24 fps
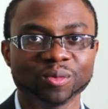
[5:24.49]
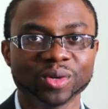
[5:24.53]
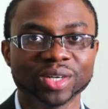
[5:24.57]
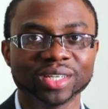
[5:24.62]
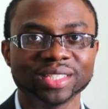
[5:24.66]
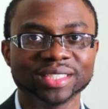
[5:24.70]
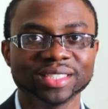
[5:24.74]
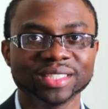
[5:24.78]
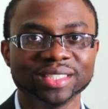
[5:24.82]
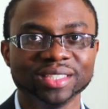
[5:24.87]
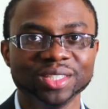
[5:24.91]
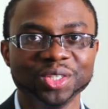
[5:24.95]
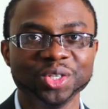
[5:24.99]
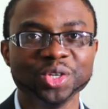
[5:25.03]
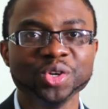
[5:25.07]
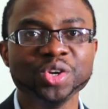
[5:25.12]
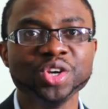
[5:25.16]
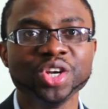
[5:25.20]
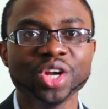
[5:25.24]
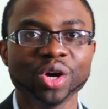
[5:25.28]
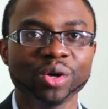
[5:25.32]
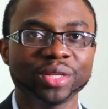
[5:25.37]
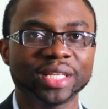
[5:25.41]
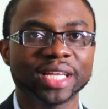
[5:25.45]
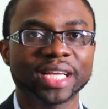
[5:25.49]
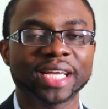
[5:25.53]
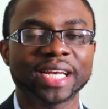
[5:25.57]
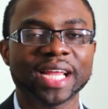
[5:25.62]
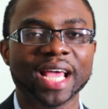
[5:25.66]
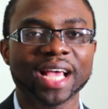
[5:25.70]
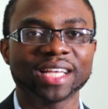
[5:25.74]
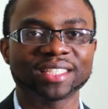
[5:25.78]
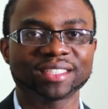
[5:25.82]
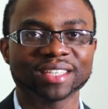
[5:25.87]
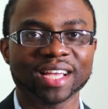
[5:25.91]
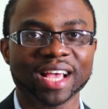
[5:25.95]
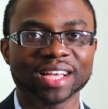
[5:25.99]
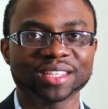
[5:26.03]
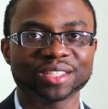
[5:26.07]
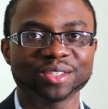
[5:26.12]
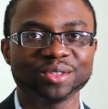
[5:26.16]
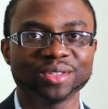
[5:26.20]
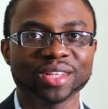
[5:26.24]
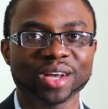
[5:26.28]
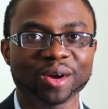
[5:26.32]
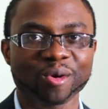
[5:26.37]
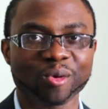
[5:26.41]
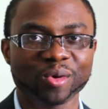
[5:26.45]
Well, you know they're going to ask
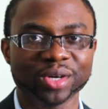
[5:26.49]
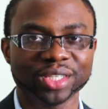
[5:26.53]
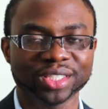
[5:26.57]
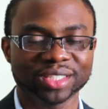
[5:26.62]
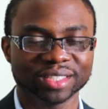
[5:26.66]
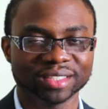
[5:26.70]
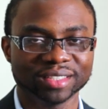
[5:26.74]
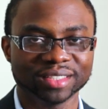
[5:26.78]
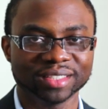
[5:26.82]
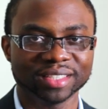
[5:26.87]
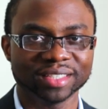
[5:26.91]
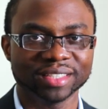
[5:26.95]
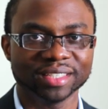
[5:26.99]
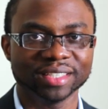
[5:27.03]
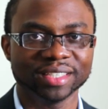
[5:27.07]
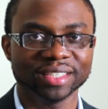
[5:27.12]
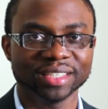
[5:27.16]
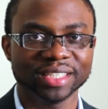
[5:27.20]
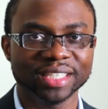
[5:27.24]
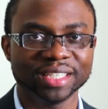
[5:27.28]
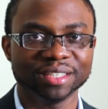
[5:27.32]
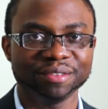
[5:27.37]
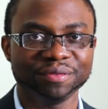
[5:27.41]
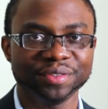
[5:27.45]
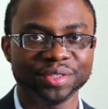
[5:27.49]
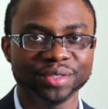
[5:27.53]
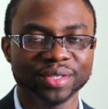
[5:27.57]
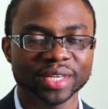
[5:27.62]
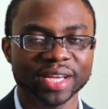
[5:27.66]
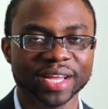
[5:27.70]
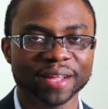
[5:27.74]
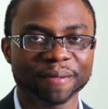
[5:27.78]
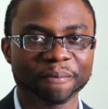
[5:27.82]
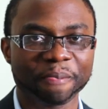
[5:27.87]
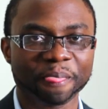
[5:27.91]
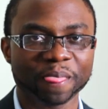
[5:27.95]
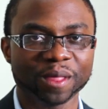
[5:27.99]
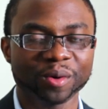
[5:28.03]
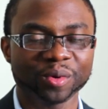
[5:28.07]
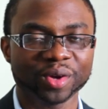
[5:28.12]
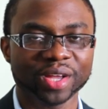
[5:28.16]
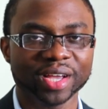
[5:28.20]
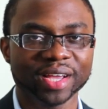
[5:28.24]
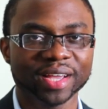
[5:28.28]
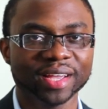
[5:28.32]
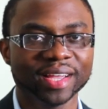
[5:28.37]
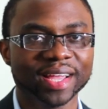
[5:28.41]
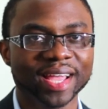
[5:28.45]
you that question on the interview day,
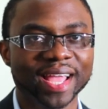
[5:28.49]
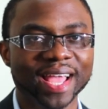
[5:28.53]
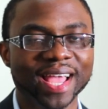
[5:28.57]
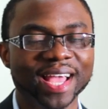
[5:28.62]
okay?